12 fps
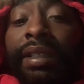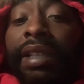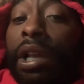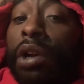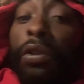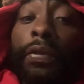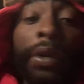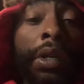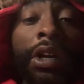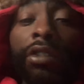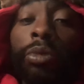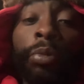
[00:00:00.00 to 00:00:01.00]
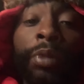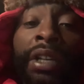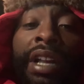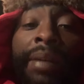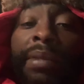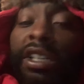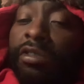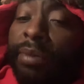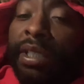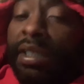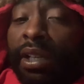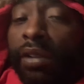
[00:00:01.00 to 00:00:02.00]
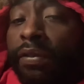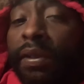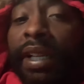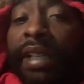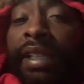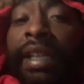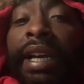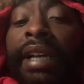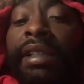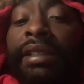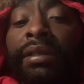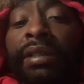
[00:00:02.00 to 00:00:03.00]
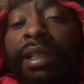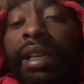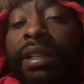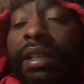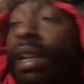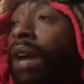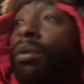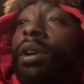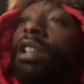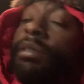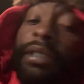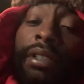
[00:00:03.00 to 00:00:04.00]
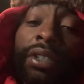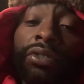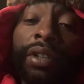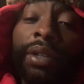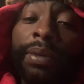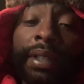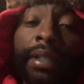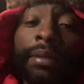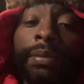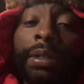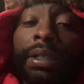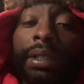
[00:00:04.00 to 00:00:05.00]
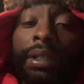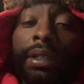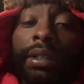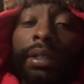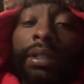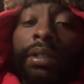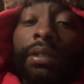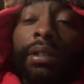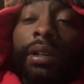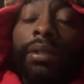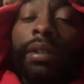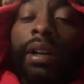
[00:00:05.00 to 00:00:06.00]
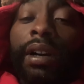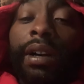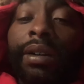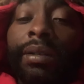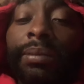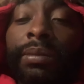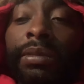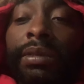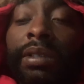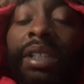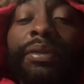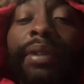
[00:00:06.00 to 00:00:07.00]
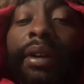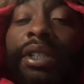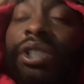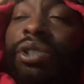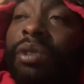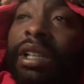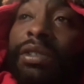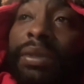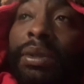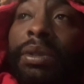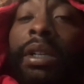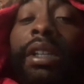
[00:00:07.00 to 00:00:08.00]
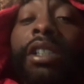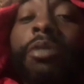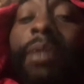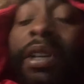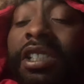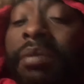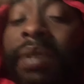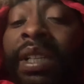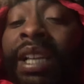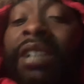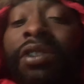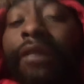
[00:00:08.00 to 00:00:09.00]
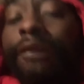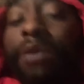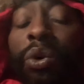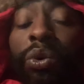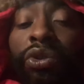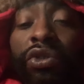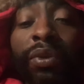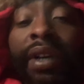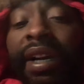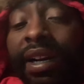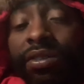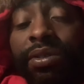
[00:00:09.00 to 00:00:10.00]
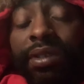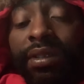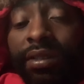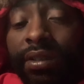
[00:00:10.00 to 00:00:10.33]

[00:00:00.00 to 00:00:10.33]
They don't feel comfortable being that management because they don't feel like they got it together. And I 100% agree with them. You know, um, is very stressful, especially being that it's a food warehouse.